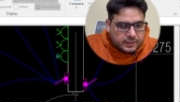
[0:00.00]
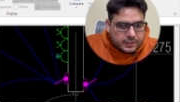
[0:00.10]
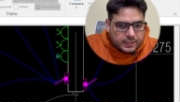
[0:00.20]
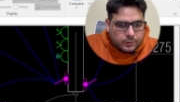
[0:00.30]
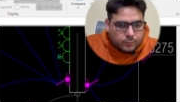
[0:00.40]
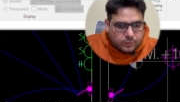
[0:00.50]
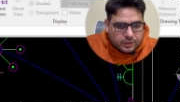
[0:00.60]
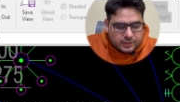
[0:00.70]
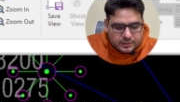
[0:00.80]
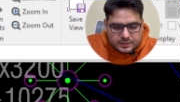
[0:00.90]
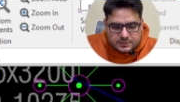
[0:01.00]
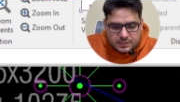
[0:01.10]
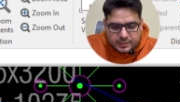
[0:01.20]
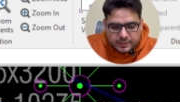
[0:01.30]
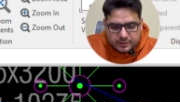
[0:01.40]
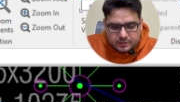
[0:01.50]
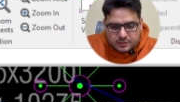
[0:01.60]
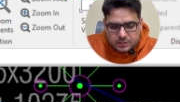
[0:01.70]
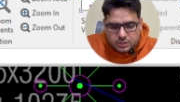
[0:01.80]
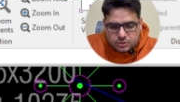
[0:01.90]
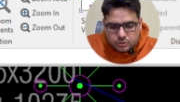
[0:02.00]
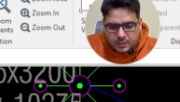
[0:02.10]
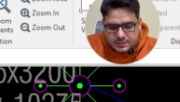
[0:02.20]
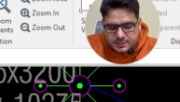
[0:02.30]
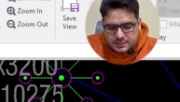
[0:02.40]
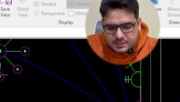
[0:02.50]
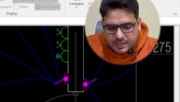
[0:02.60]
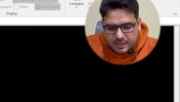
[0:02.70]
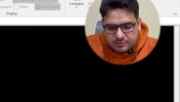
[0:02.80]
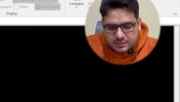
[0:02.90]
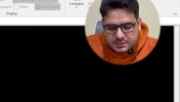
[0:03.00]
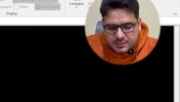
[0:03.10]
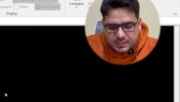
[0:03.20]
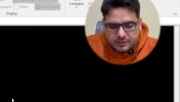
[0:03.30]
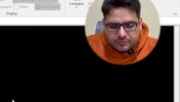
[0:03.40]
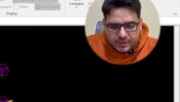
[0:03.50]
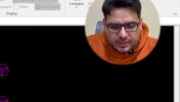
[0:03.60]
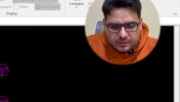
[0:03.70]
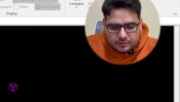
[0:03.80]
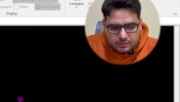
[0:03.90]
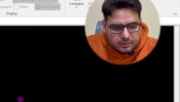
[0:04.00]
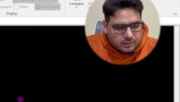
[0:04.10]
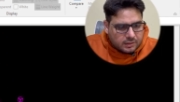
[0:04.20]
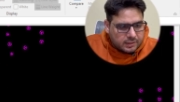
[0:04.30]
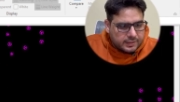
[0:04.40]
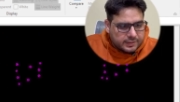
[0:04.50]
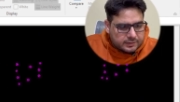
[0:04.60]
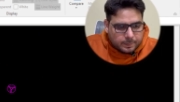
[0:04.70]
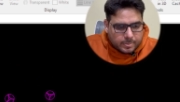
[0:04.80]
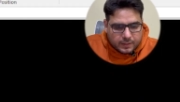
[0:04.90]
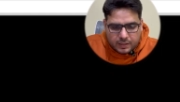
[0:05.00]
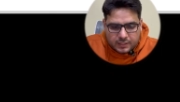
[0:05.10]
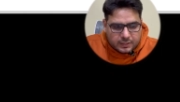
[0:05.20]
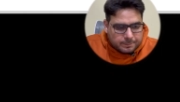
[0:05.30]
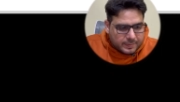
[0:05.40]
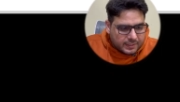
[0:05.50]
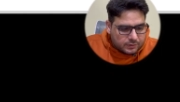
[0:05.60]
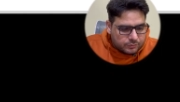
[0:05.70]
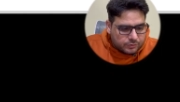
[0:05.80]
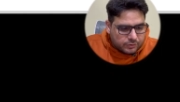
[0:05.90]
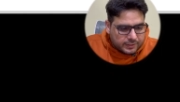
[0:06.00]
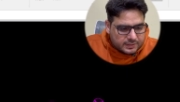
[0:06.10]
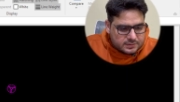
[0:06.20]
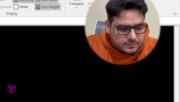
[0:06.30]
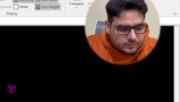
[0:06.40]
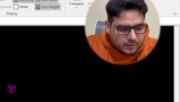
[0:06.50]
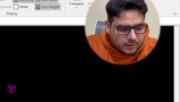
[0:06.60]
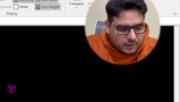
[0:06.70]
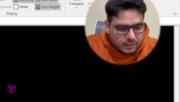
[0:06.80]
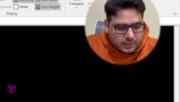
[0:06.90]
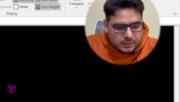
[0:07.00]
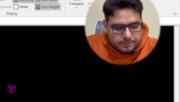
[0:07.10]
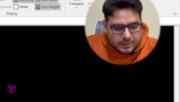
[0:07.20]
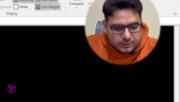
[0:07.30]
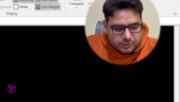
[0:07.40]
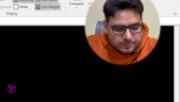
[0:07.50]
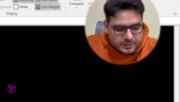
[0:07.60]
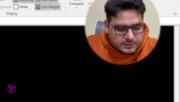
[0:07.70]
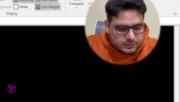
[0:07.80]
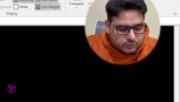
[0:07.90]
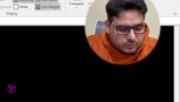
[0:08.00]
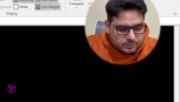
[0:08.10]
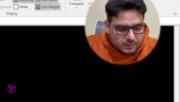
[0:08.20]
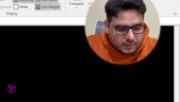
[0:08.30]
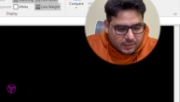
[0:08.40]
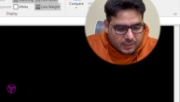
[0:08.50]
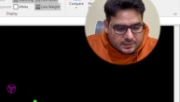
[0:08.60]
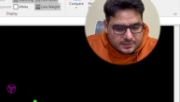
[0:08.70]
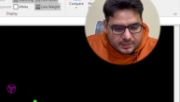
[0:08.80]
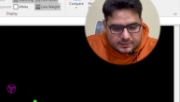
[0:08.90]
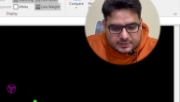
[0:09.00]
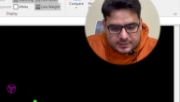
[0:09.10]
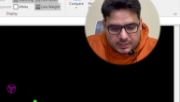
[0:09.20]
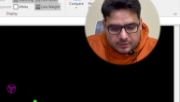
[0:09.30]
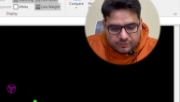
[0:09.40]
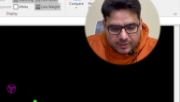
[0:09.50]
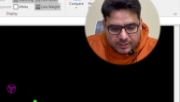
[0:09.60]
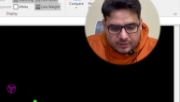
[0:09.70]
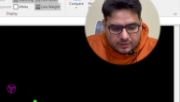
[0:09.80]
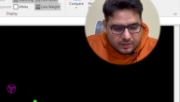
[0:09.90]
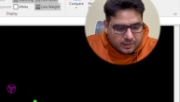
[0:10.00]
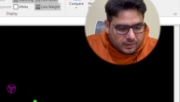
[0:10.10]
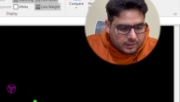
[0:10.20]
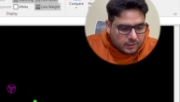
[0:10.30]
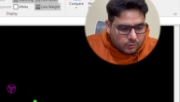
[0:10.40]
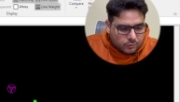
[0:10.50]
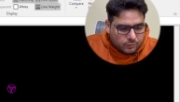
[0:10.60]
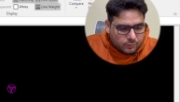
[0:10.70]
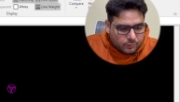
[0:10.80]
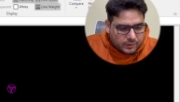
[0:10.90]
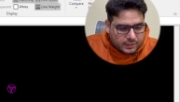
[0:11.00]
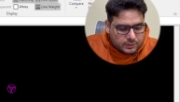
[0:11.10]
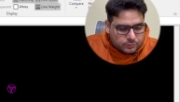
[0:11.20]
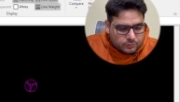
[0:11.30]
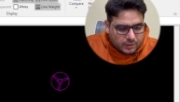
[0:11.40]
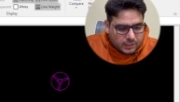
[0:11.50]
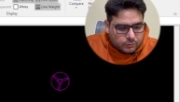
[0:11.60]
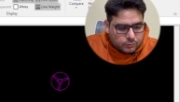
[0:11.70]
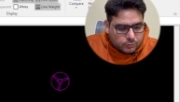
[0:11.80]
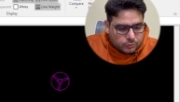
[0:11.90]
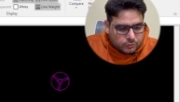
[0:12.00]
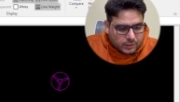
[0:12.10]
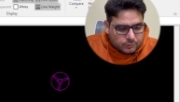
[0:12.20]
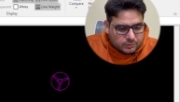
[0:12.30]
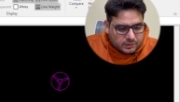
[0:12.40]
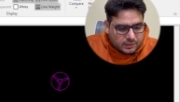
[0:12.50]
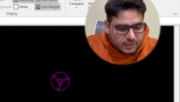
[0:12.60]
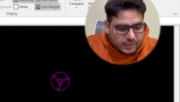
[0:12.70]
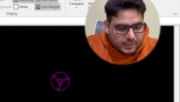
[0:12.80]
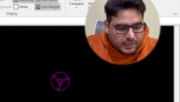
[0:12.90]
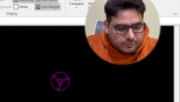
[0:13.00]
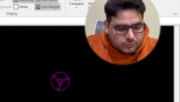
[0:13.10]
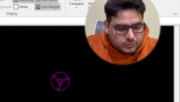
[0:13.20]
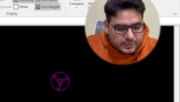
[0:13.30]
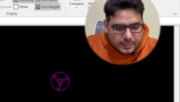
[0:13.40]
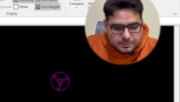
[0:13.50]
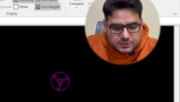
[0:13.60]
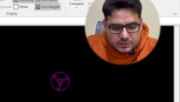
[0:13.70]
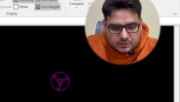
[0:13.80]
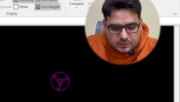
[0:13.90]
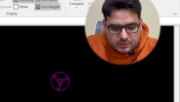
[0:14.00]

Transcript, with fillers: invert this layer. So I'll just have the ceiling fan layer. I'll come back to drawings. I'll come back to dimension group. I'll select the ceiling fan. Now what I'll do, I'll go to auto count. I have to capture